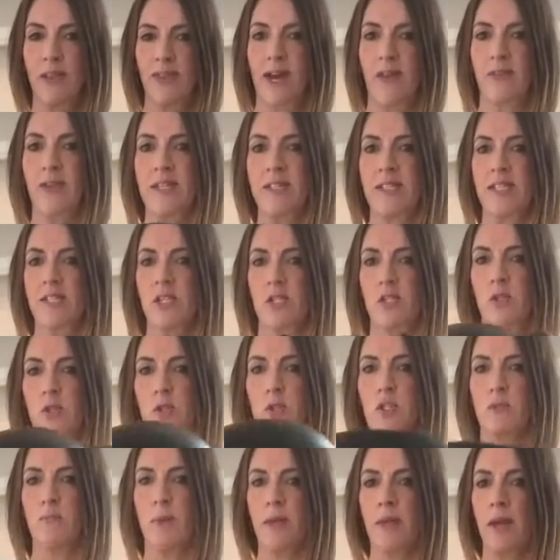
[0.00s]
Now, this is a
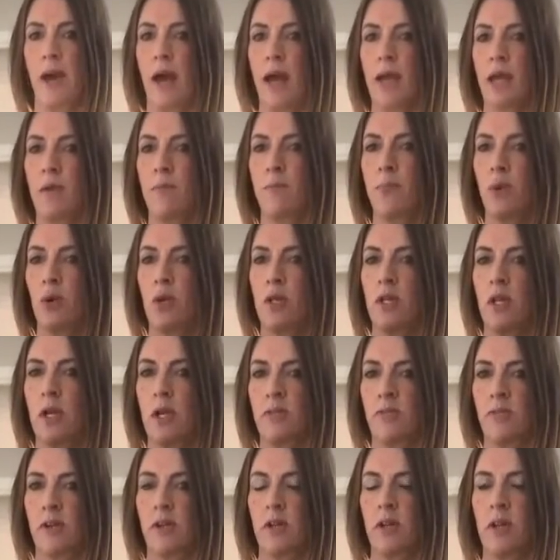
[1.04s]
saucepan that I can put in the
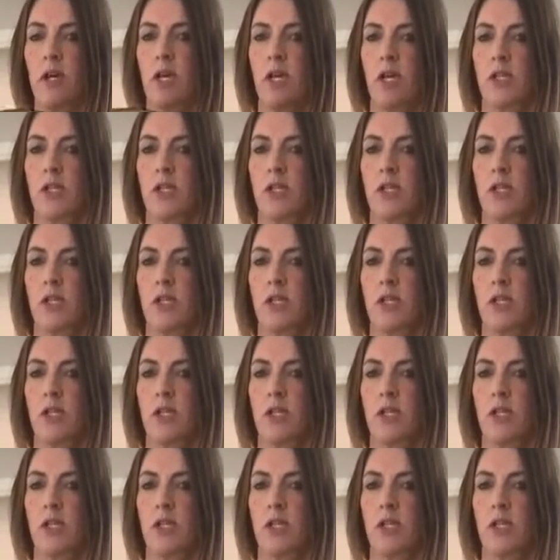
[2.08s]
oven,